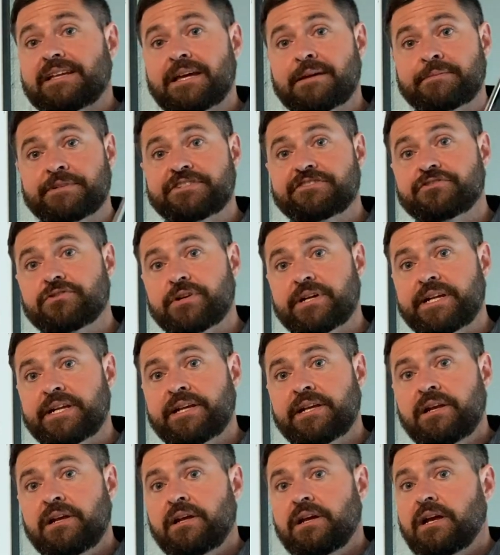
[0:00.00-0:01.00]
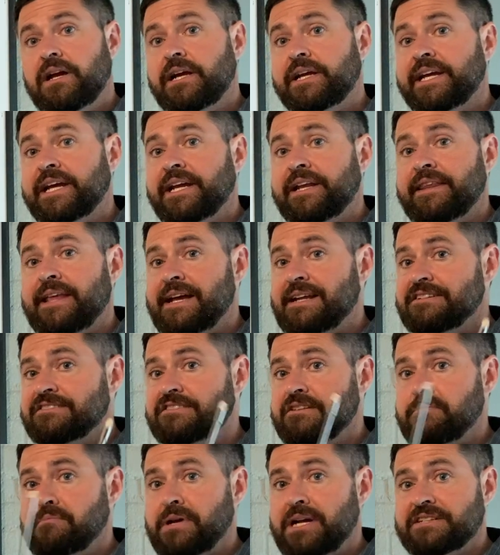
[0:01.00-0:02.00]
chemistry Again, that is
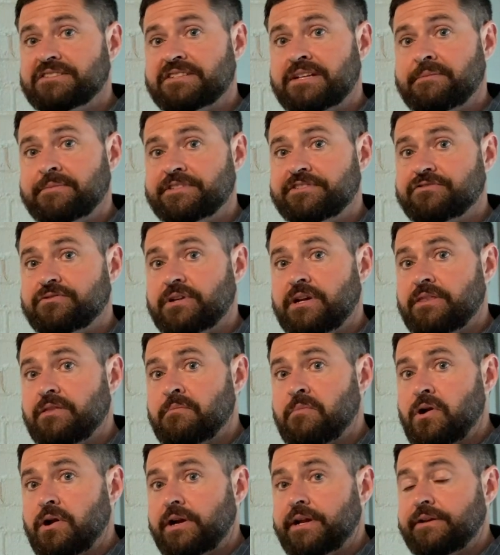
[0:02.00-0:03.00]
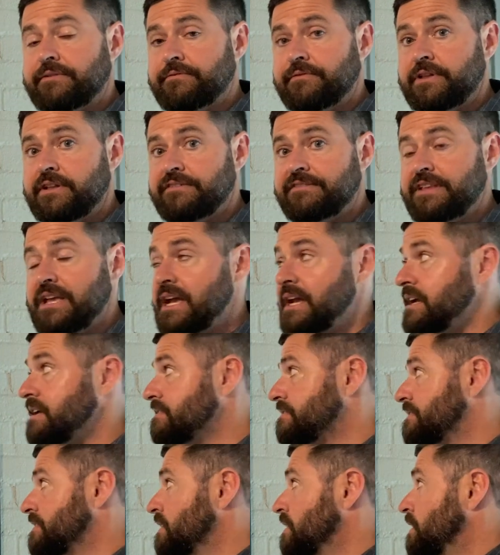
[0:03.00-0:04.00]
the best chemistry on the market these
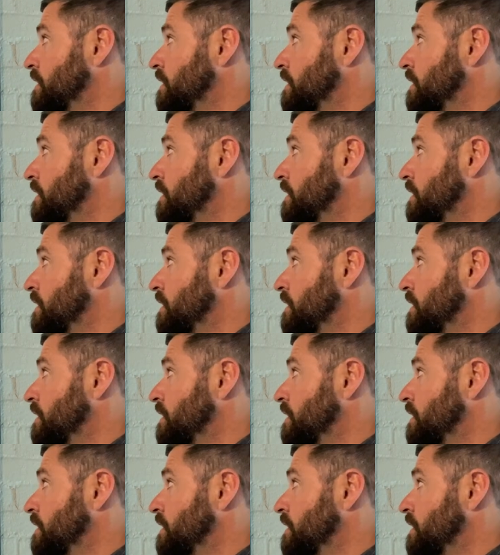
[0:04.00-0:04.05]
days,